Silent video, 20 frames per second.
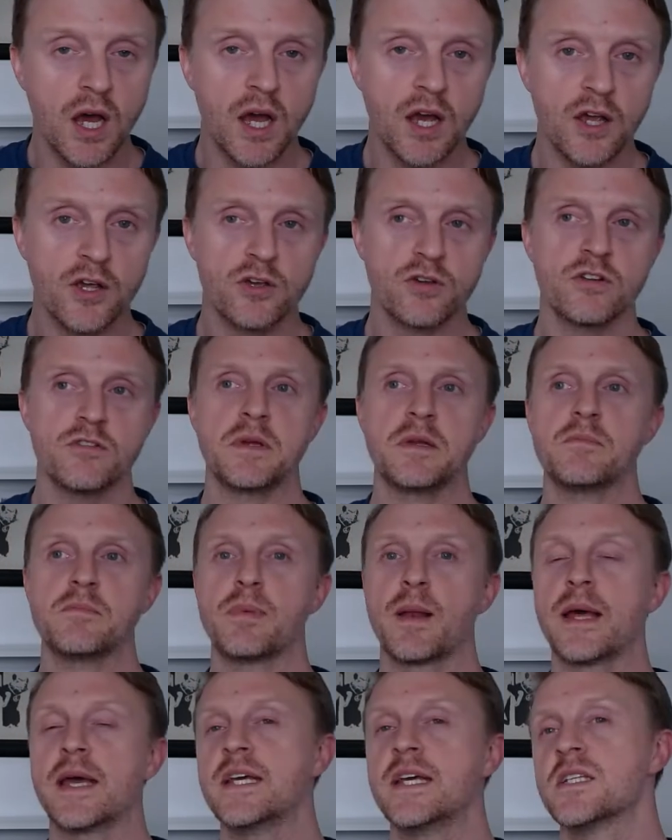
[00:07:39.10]
could have been
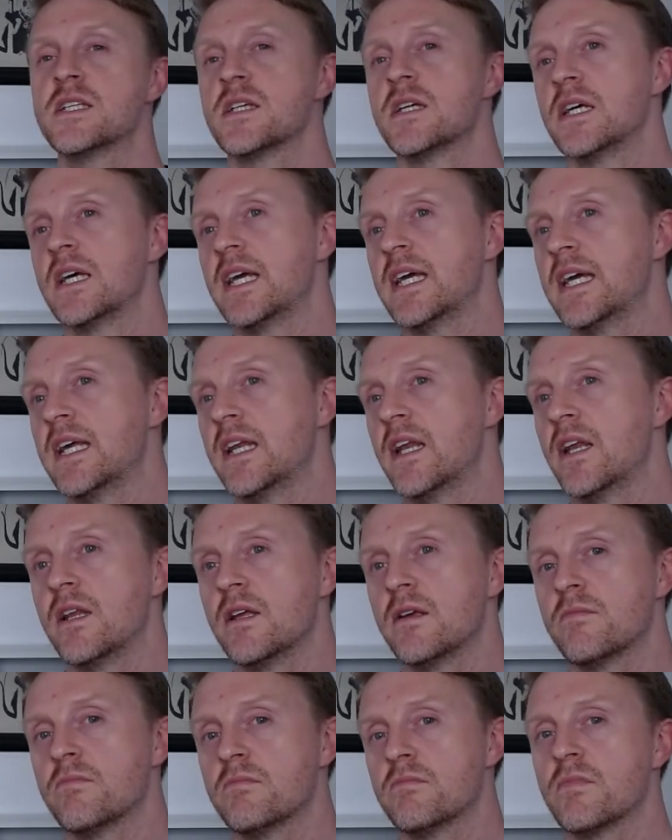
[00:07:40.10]
played in a
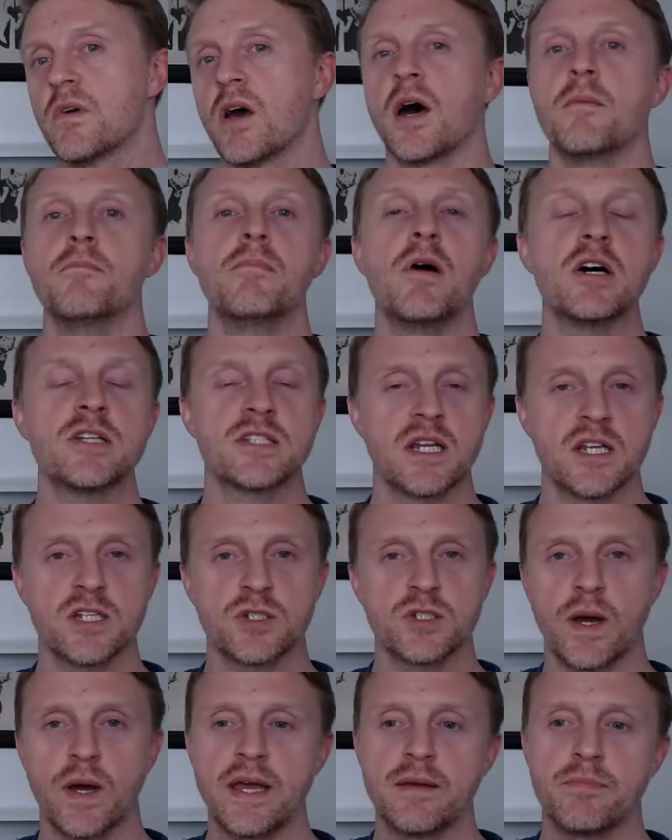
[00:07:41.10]
merciless
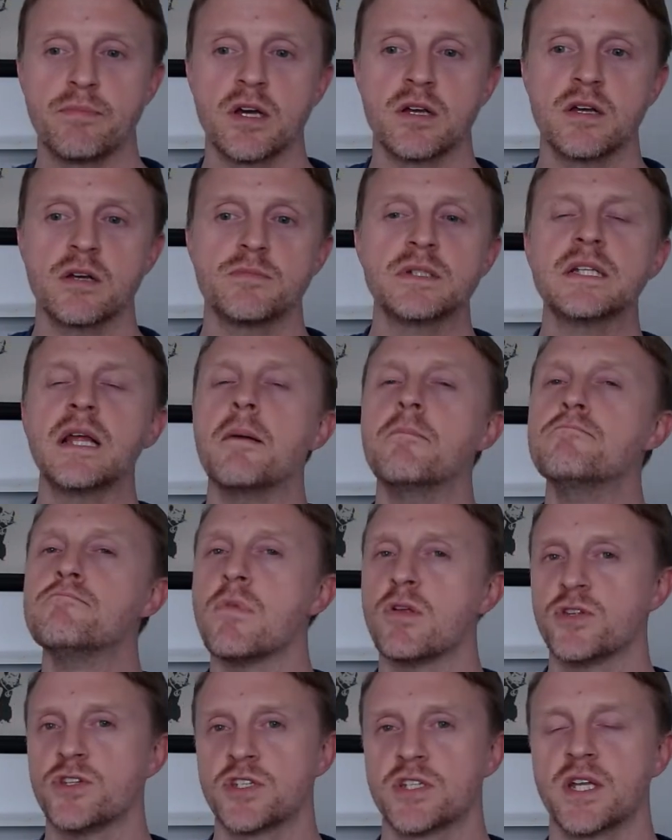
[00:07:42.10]
way, but particularly a
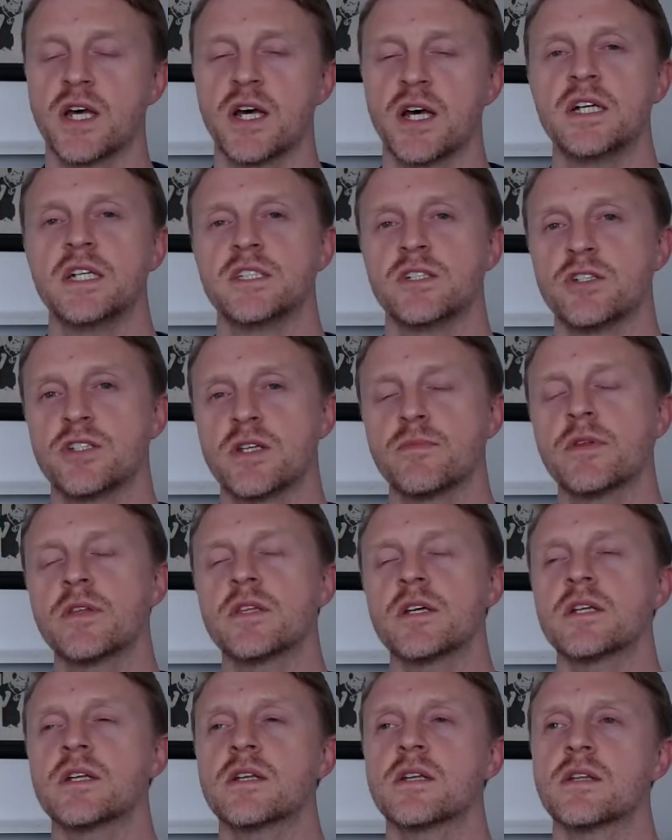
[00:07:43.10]
monster. So something
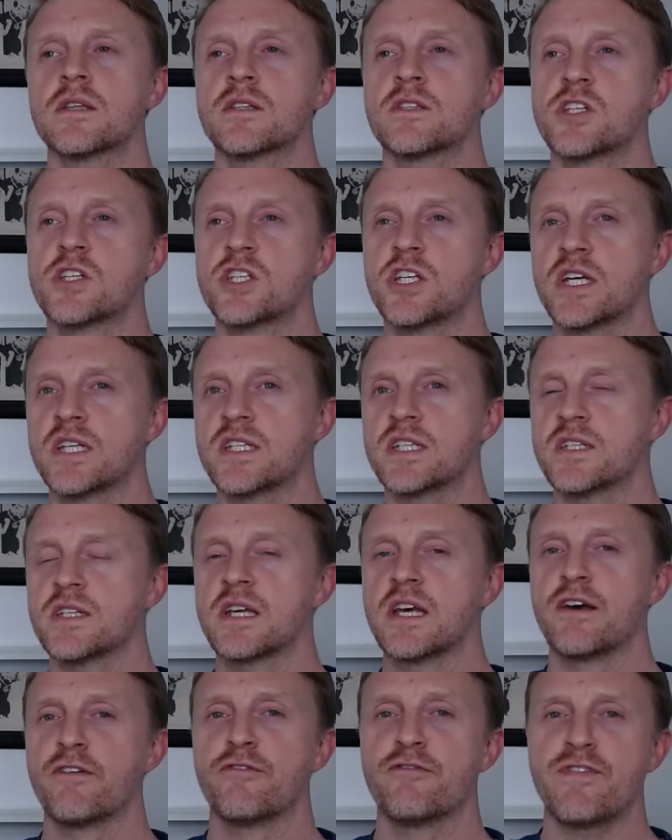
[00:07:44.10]
that suggests
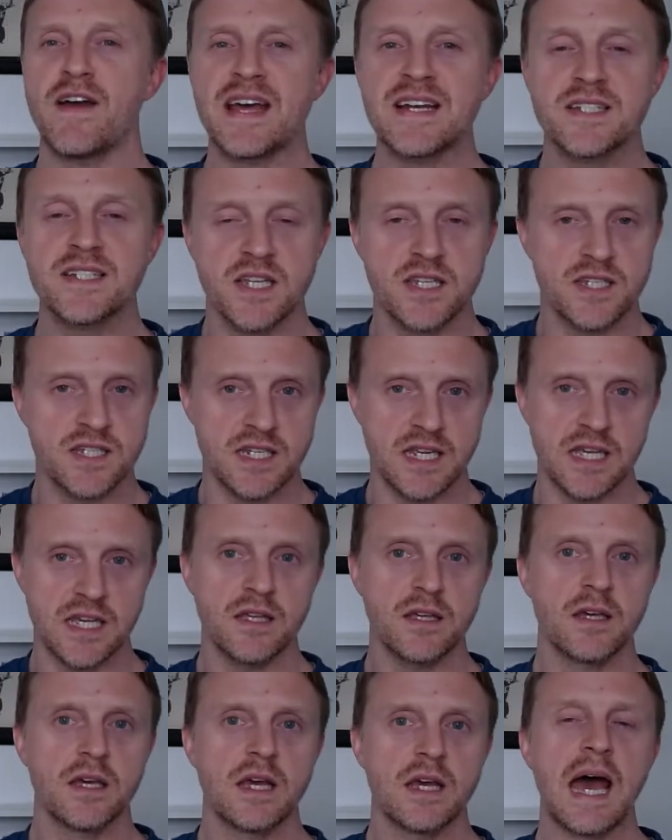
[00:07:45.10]
fantasy
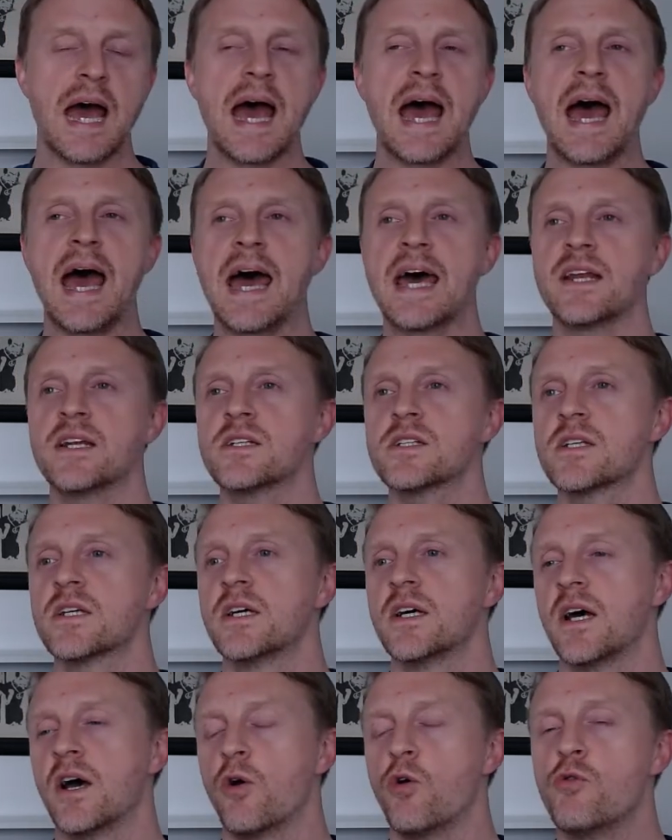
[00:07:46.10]
and
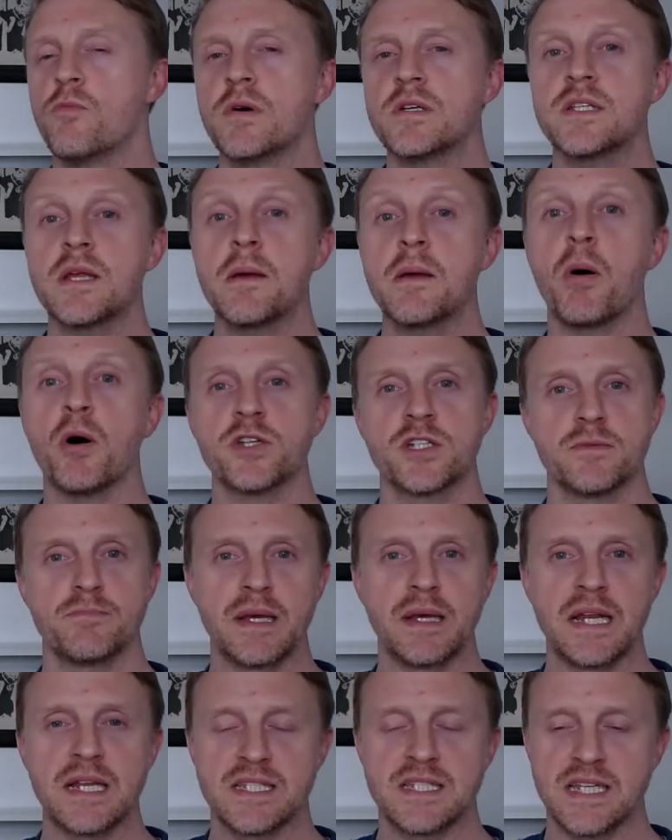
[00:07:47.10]
almost
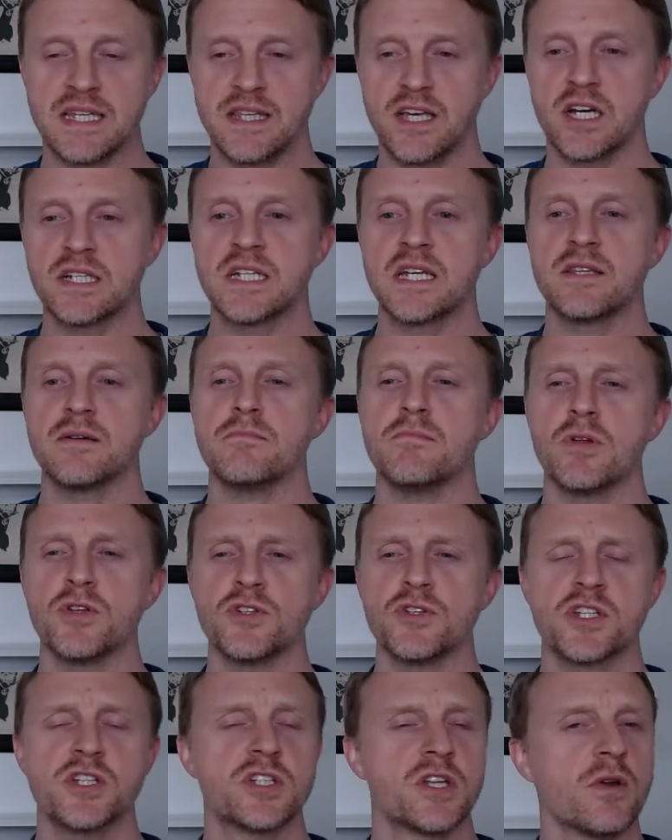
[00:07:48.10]
impossibility, the idea that
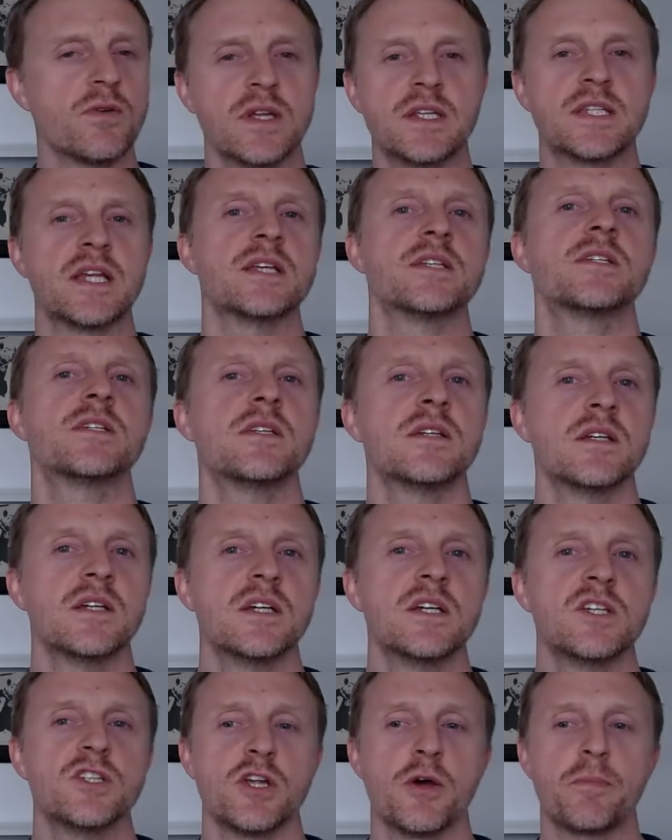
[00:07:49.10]
monsters don't exist.
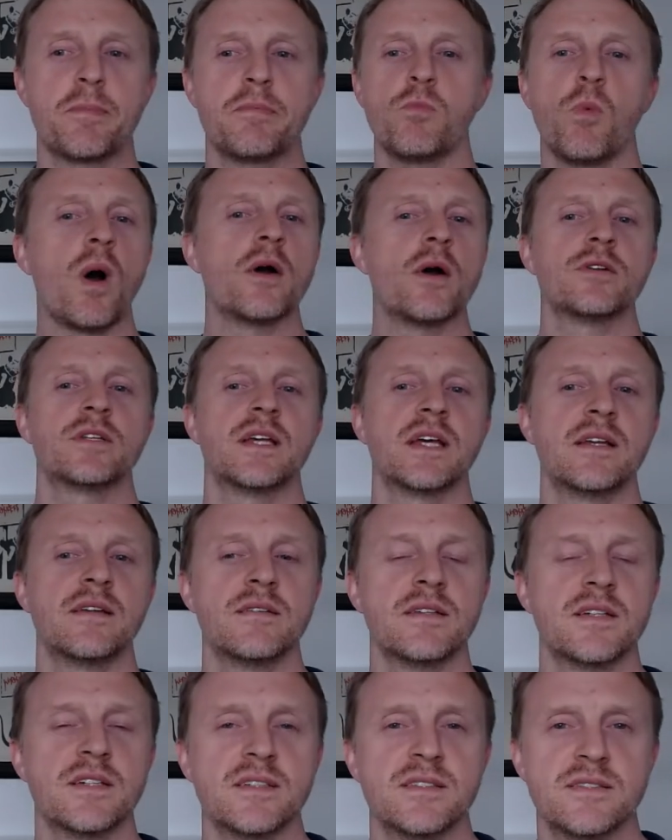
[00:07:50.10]
So why would they
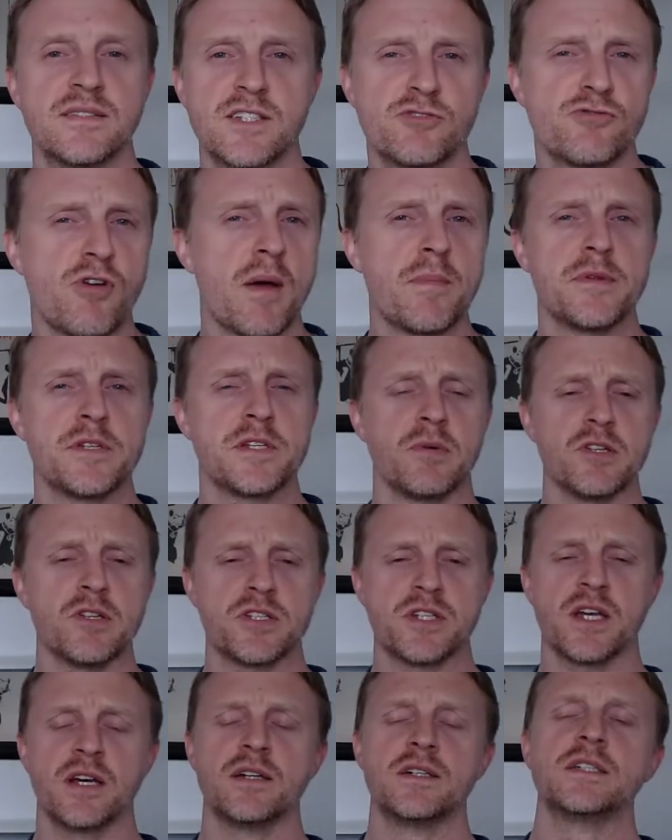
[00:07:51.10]
describe him as a monster?